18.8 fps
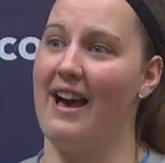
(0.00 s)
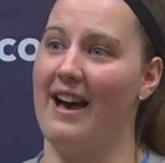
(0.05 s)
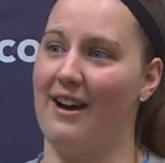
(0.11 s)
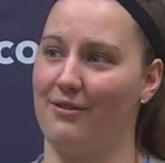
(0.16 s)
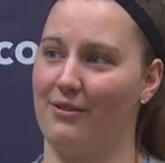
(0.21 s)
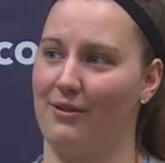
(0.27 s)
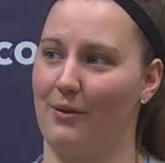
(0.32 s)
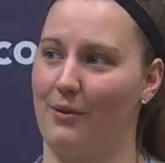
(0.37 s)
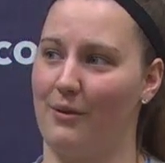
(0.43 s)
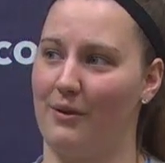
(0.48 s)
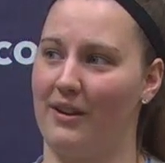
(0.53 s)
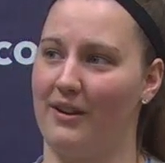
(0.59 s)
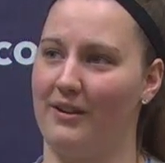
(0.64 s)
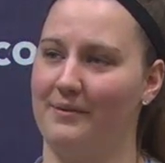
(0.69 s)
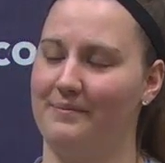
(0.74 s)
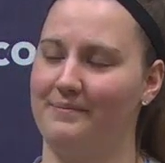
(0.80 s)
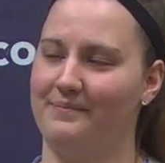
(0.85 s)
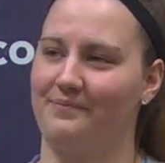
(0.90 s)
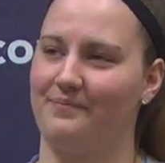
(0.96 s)

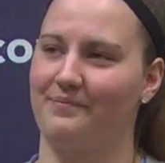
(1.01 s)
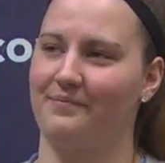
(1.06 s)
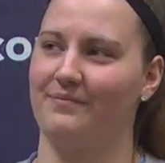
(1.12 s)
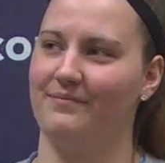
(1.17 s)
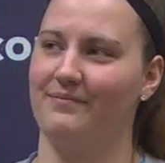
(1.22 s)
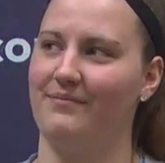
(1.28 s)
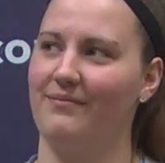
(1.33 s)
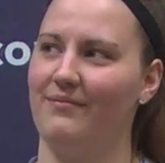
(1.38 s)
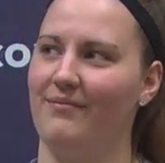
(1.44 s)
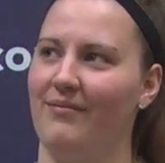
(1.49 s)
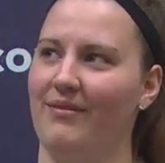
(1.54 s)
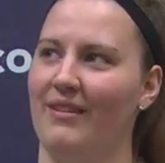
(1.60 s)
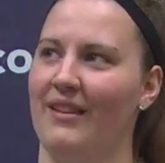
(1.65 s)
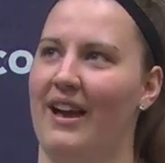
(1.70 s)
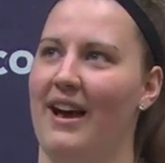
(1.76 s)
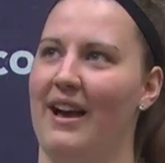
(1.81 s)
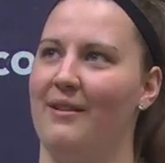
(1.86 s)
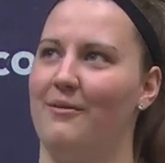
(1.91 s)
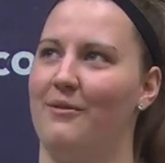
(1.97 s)
outdoor,
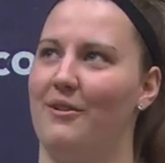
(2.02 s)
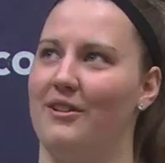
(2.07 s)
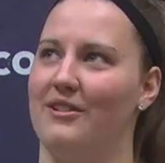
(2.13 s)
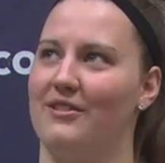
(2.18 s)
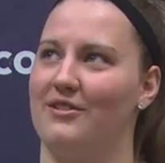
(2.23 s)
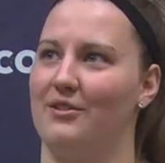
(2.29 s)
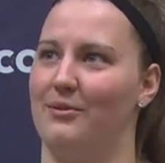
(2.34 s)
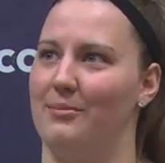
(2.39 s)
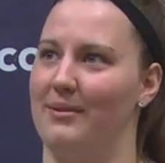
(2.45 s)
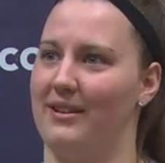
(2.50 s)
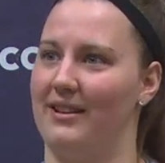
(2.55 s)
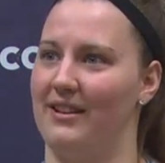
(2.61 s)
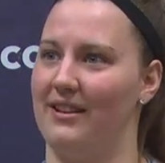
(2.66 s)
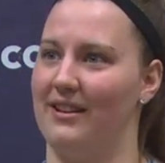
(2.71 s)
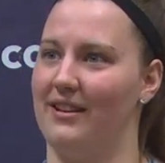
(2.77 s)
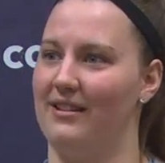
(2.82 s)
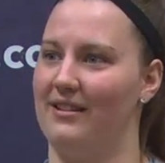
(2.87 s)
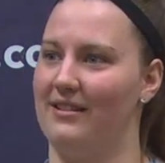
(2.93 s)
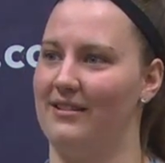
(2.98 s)
I want to
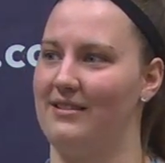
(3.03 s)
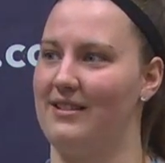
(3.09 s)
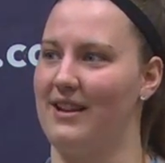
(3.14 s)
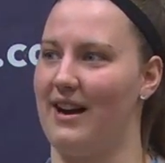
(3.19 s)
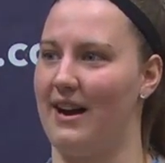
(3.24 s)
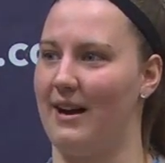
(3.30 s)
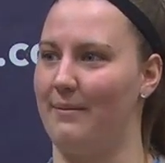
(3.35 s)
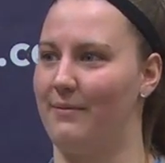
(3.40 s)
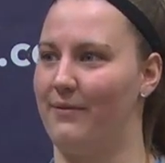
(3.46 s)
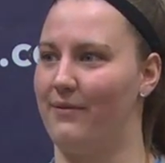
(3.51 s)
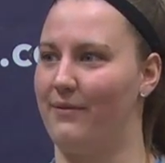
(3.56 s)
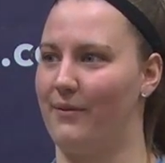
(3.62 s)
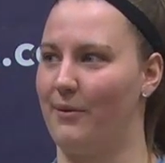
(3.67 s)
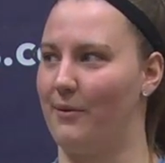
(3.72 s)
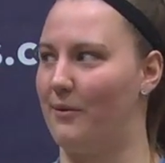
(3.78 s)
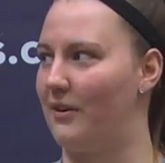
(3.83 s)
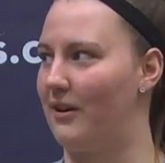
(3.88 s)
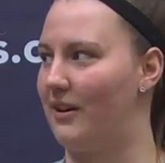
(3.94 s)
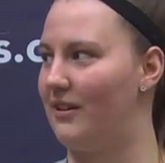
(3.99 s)
be top
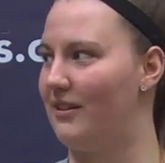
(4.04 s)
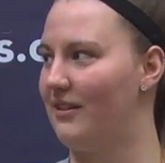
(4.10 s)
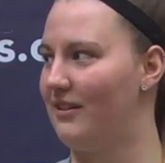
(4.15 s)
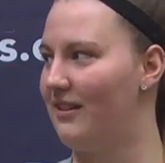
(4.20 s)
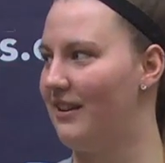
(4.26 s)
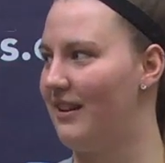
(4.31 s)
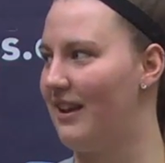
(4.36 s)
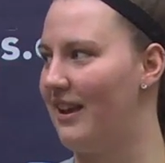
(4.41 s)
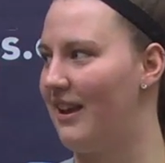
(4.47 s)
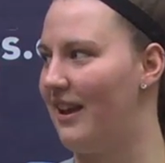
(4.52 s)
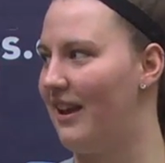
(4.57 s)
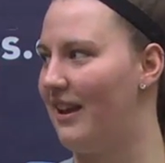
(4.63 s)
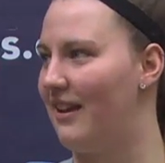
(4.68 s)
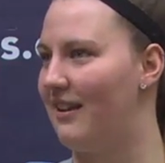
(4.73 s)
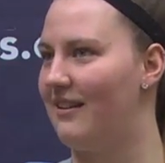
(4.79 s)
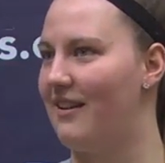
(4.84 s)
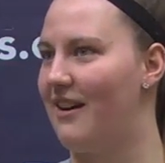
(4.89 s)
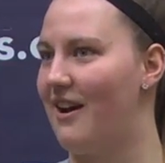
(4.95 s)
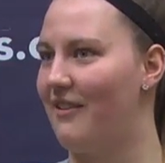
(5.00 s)
4
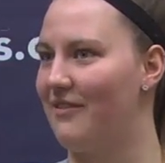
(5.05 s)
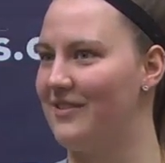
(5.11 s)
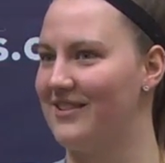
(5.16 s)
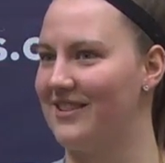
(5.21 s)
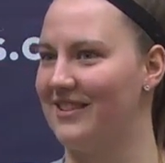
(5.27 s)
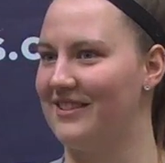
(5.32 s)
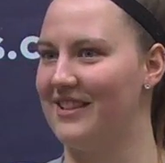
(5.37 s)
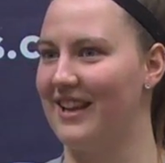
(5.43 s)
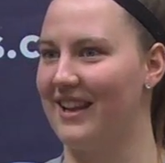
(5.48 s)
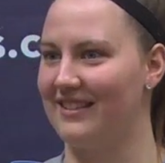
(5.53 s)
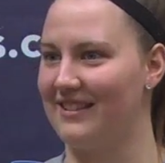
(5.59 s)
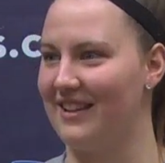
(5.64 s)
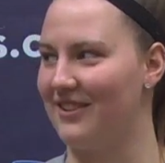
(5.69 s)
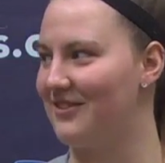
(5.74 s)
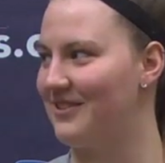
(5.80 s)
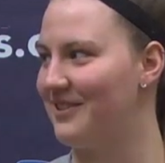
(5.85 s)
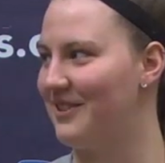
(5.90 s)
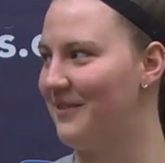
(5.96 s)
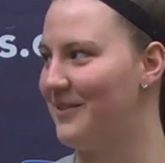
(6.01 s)
and obviously take
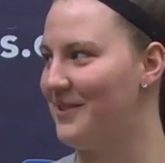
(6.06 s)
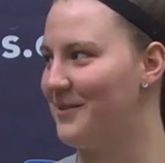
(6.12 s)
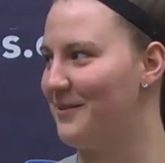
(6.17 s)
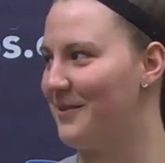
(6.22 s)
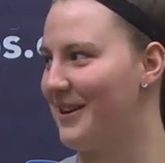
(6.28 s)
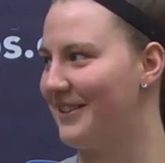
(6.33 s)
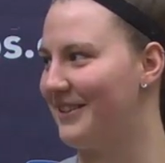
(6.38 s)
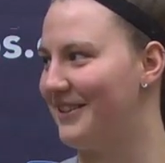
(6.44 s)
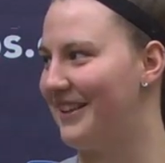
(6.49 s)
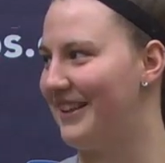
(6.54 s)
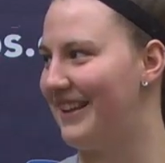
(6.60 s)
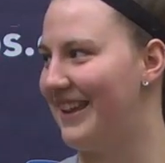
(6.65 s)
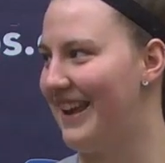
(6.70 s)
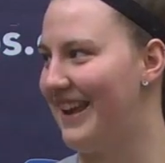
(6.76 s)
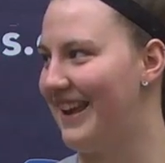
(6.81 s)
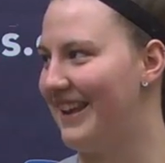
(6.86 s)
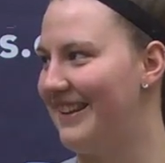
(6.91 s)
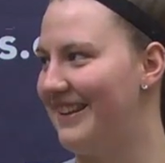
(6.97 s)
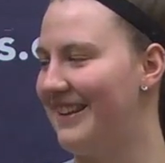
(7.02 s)
down Stevie's record
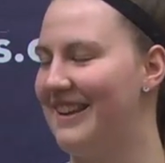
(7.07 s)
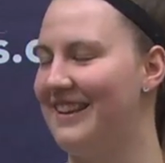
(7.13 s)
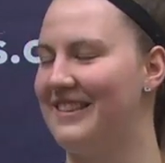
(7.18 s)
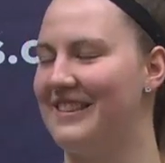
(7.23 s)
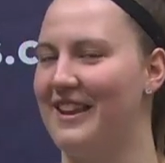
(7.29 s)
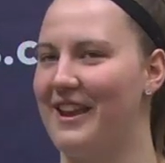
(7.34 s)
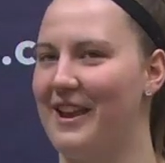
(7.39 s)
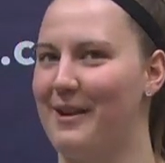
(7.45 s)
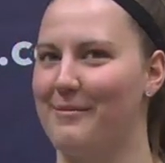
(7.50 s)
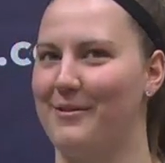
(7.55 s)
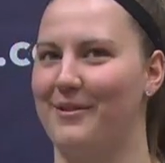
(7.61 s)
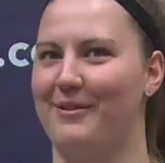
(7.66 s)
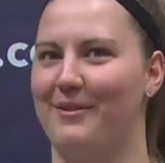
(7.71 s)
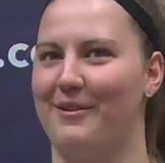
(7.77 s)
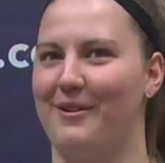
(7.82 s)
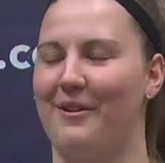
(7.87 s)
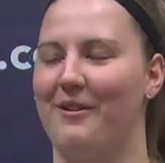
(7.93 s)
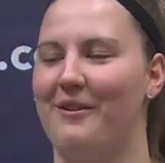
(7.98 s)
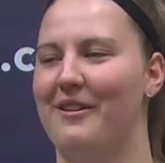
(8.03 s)
again in the hammer
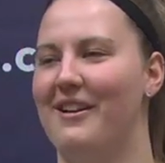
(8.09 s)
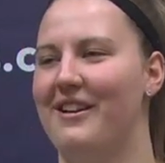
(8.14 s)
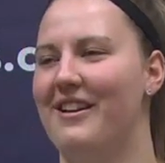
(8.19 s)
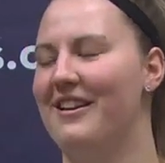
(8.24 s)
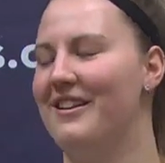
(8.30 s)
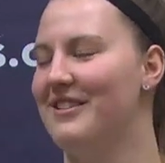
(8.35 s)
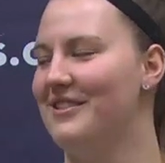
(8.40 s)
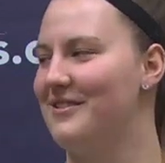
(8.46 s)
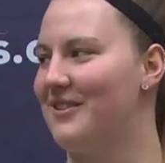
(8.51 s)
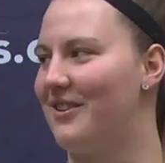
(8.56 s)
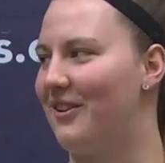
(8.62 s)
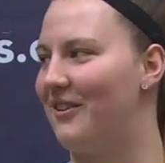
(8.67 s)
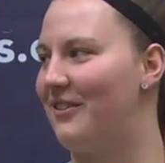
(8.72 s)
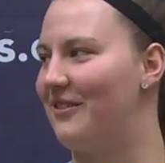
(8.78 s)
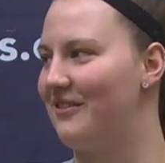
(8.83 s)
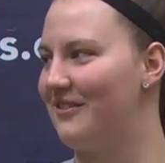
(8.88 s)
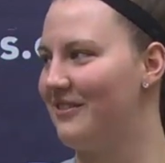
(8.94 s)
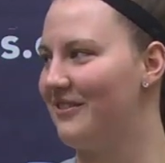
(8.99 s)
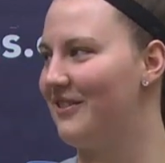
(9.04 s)
throw.
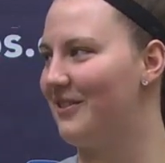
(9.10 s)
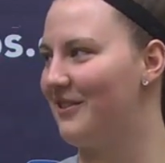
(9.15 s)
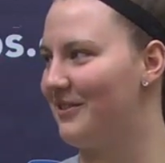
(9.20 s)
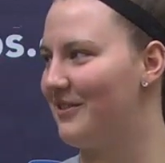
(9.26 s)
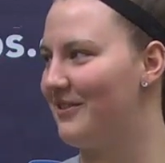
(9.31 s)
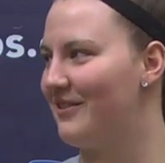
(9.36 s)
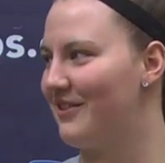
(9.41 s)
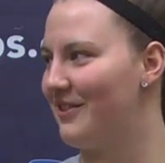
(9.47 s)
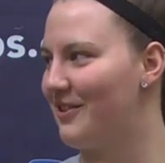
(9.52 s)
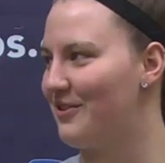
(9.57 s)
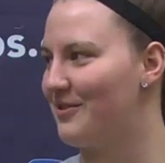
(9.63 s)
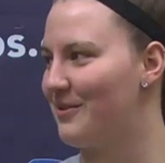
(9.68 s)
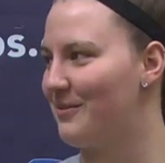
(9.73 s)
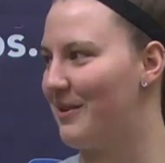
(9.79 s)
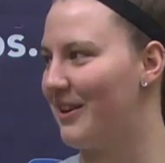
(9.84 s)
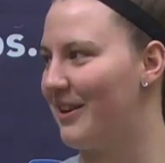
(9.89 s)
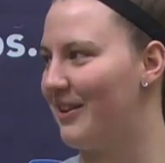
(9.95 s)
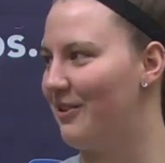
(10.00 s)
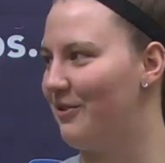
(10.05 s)
So those are
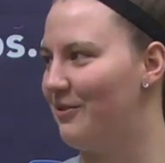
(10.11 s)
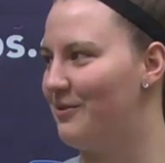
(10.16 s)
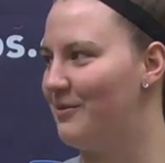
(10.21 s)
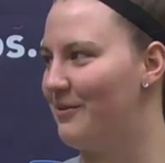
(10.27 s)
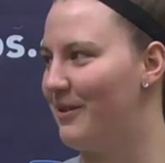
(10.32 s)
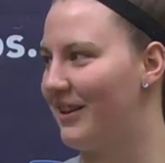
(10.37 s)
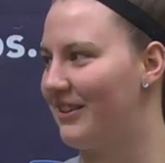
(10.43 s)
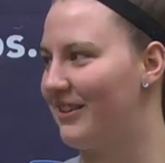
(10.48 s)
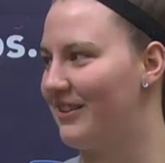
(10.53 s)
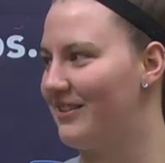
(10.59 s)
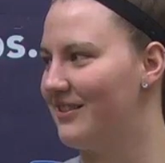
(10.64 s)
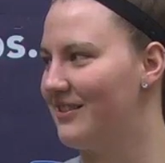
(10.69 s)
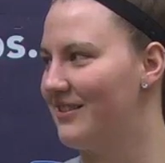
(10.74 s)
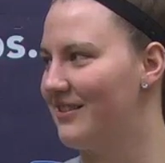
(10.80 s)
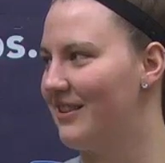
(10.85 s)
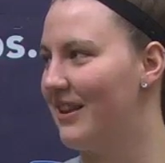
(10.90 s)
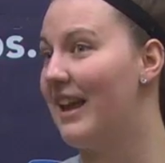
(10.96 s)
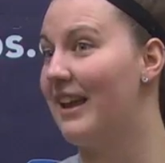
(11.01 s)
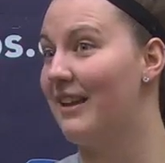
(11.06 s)
my huge
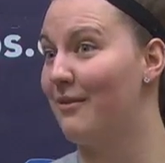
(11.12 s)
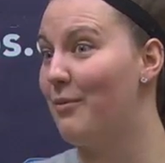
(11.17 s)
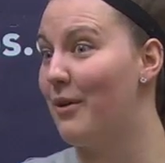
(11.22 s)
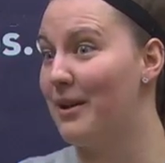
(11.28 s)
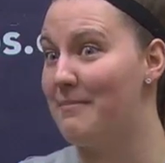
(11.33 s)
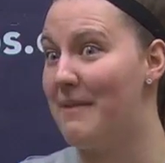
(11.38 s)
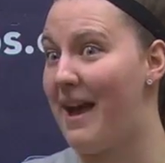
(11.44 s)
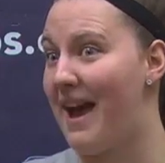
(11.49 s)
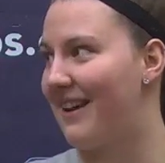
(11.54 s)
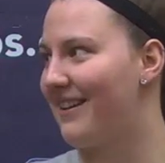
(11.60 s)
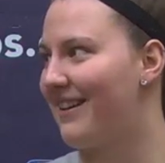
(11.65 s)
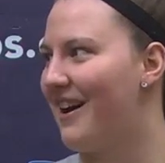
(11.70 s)
records. And win MAC,